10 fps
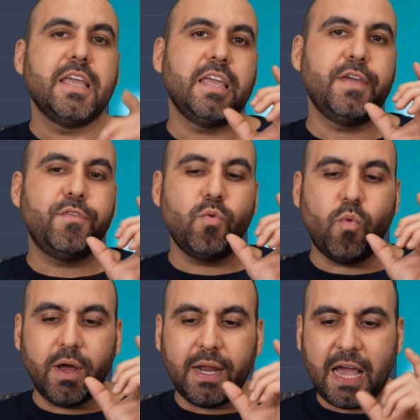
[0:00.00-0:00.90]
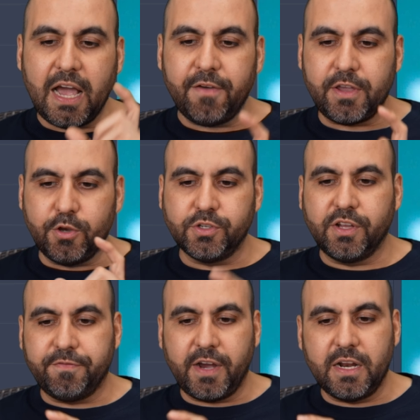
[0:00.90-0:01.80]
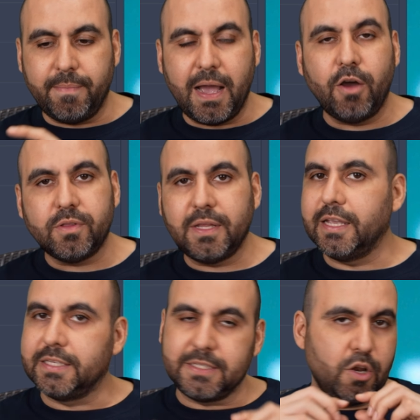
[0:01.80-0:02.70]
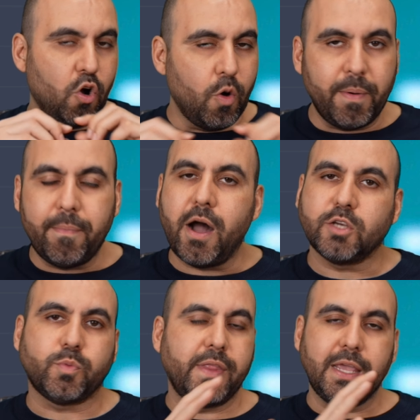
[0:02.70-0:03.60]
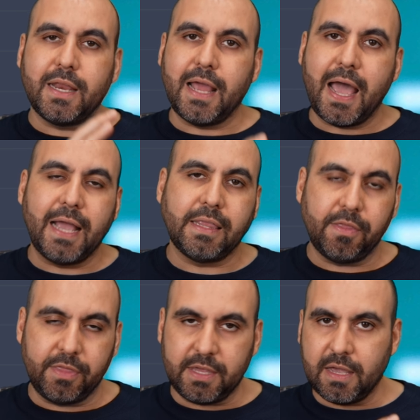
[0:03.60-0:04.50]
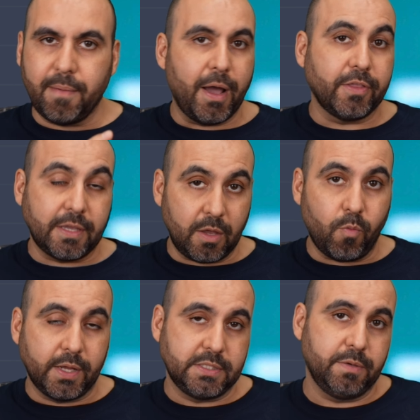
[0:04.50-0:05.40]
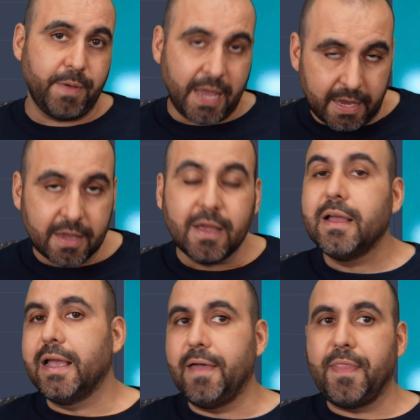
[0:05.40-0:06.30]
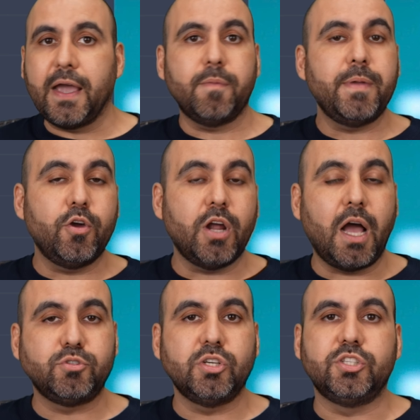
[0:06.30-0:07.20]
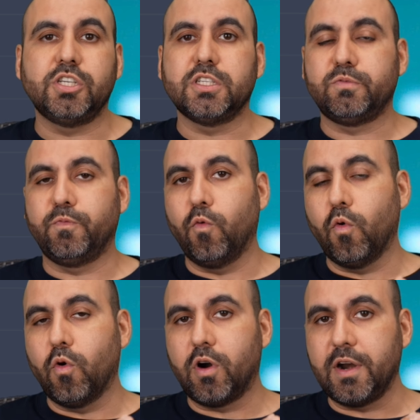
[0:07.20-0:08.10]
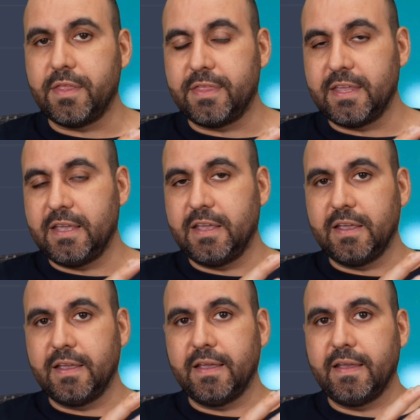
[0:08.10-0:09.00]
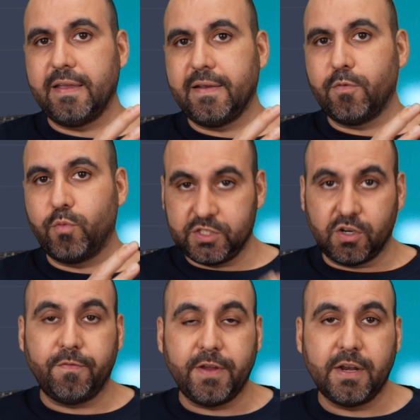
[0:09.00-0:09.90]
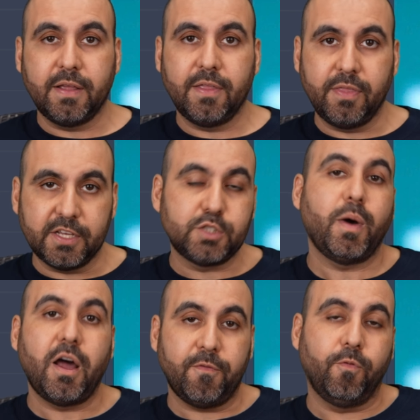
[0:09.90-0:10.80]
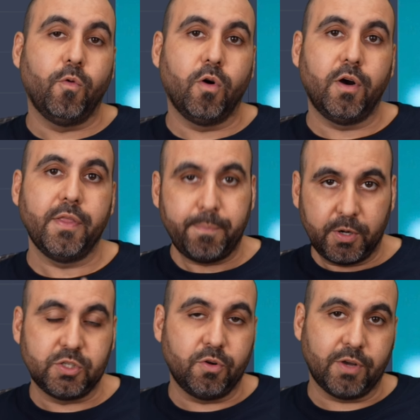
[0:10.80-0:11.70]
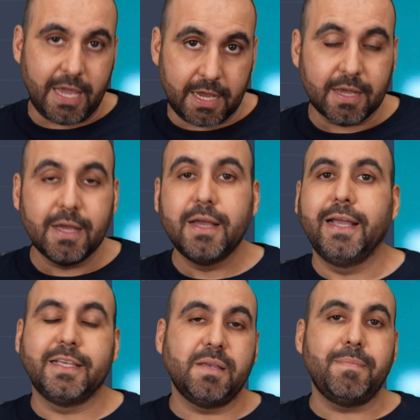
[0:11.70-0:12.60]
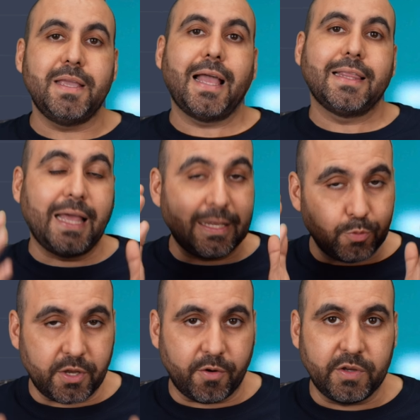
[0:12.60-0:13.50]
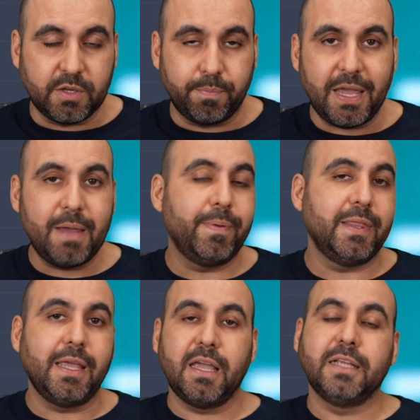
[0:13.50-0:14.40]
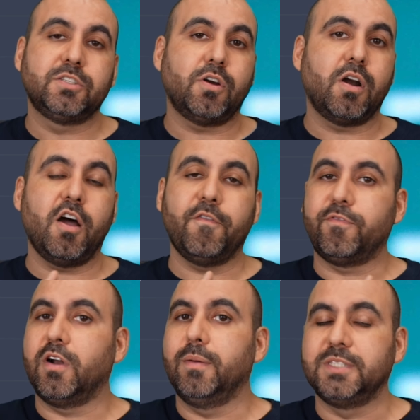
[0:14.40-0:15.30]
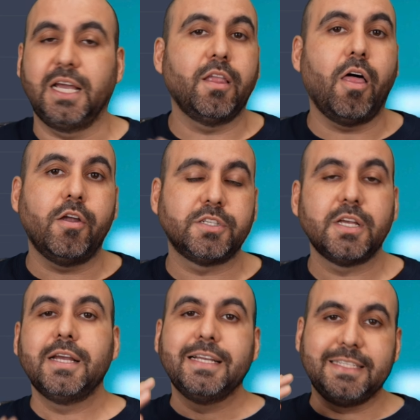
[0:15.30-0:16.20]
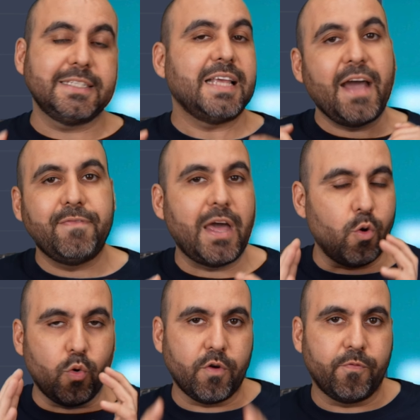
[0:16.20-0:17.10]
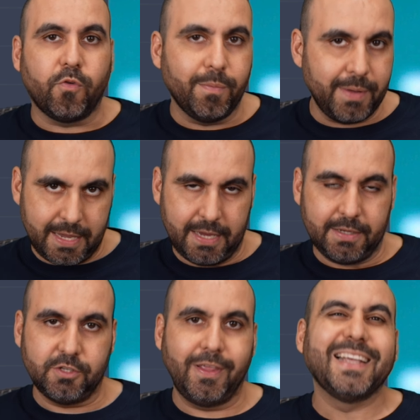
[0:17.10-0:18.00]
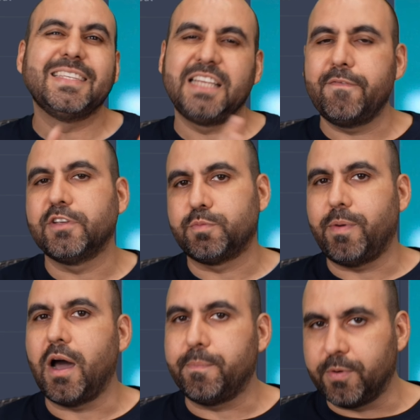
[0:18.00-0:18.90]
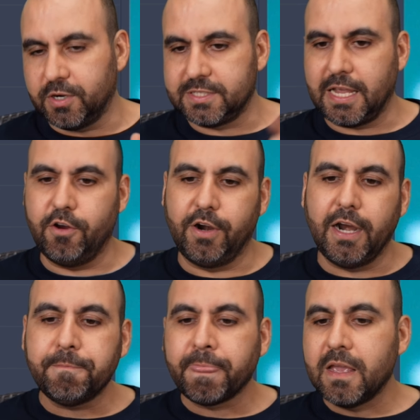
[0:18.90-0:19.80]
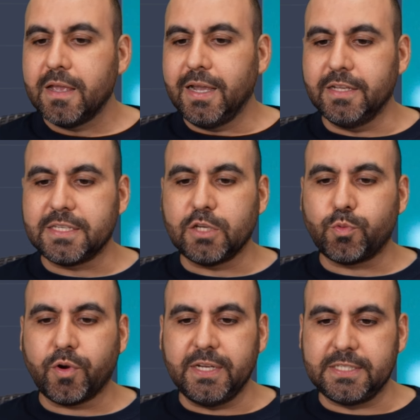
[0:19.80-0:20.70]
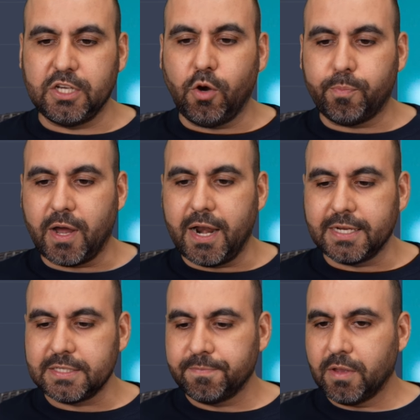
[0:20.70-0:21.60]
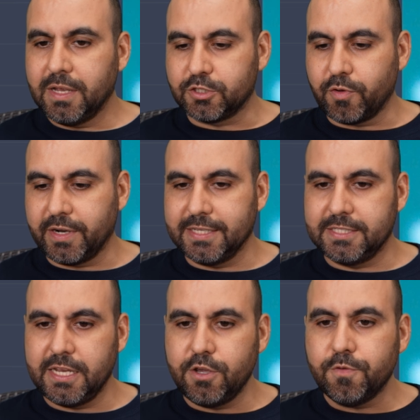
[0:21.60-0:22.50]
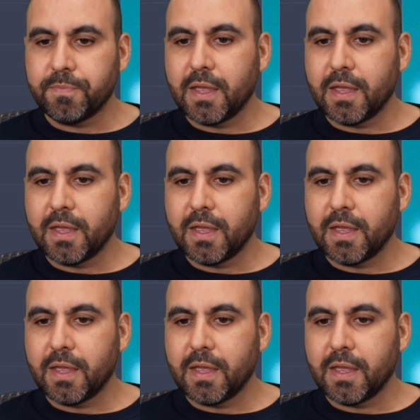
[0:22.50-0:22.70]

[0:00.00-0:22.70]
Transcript: If you want to have a user-defined amount, it's an open box where they can add the amount that they want to pay. And that could be a good option just for the reserving the spot for the personal cake. It doesn't mean that that's what they're going to pay, but they can start off from $10 just to have that order form in. So they can save a spot per se, all right? In this case, we're going to sell products it's going to continue.